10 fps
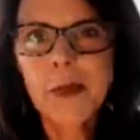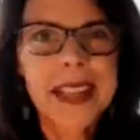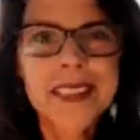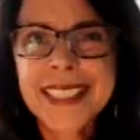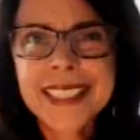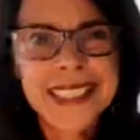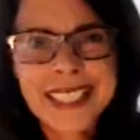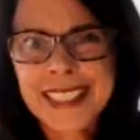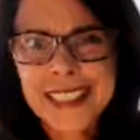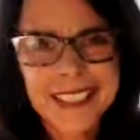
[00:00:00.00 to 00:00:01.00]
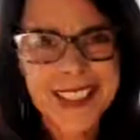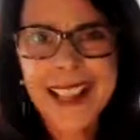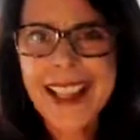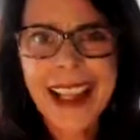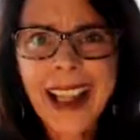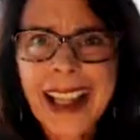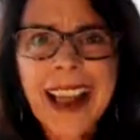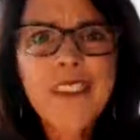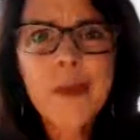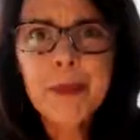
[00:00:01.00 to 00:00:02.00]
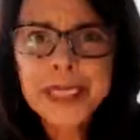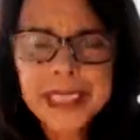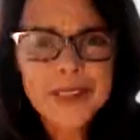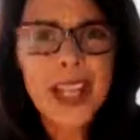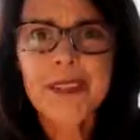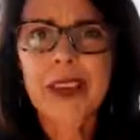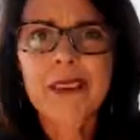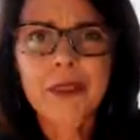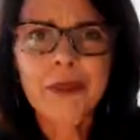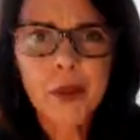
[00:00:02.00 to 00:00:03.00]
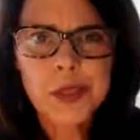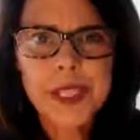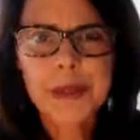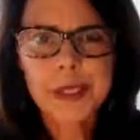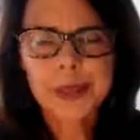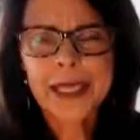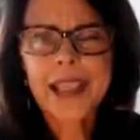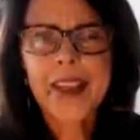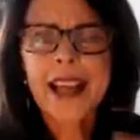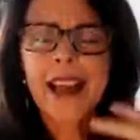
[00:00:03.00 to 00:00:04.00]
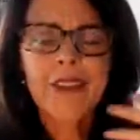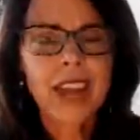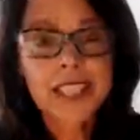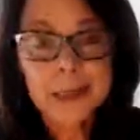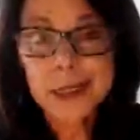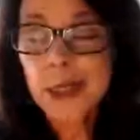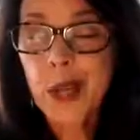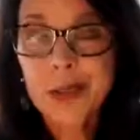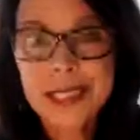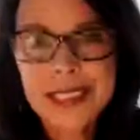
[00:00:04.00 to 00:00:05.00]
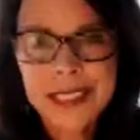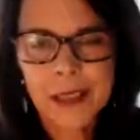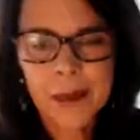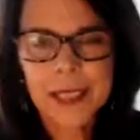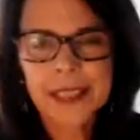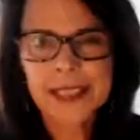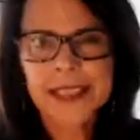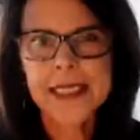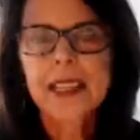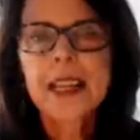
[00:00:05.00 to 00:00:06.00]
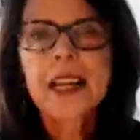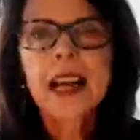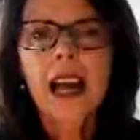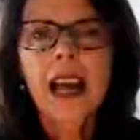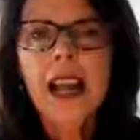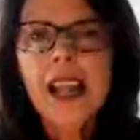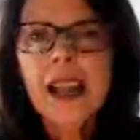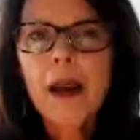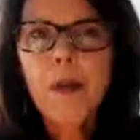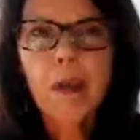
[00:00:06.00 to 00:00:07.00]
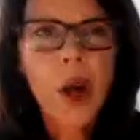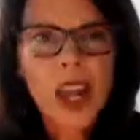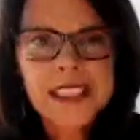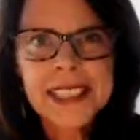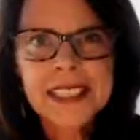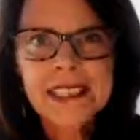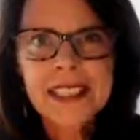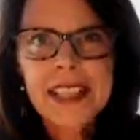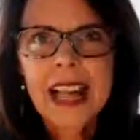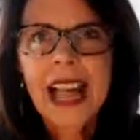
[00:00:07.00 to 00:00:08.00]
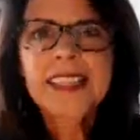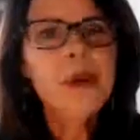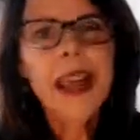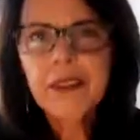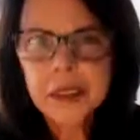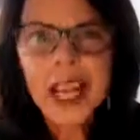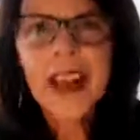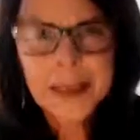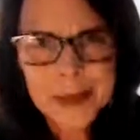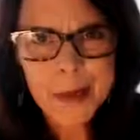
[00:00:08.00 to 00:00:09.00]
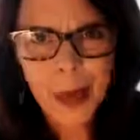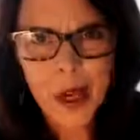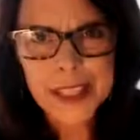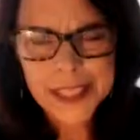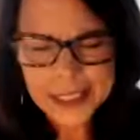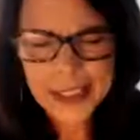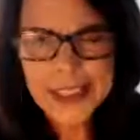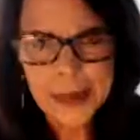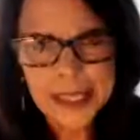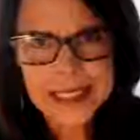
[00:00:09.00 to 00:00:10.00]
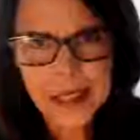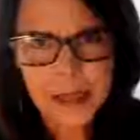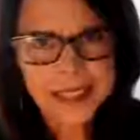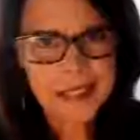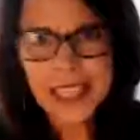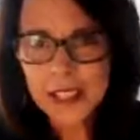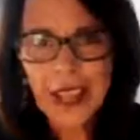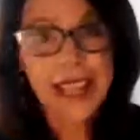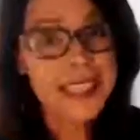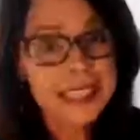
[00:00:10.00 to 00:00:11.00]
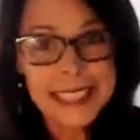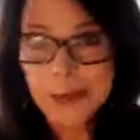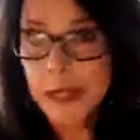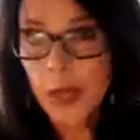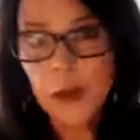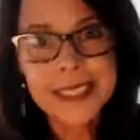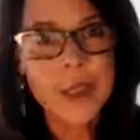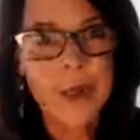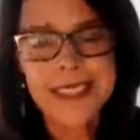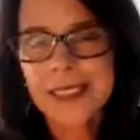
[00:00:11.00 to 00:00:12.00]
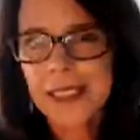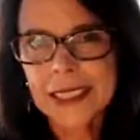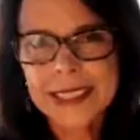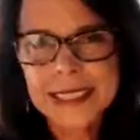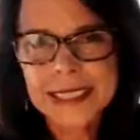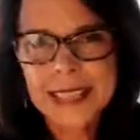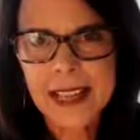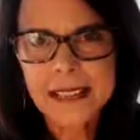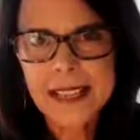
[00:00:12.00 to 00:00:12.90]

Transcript: I have 6 kids. I have a busy life. I have a full-time career. I have a husband who owns his own business. Pausing, I don't have time to pause. You know, that's what I tell myself. I gotta keep going or it's not going to get done.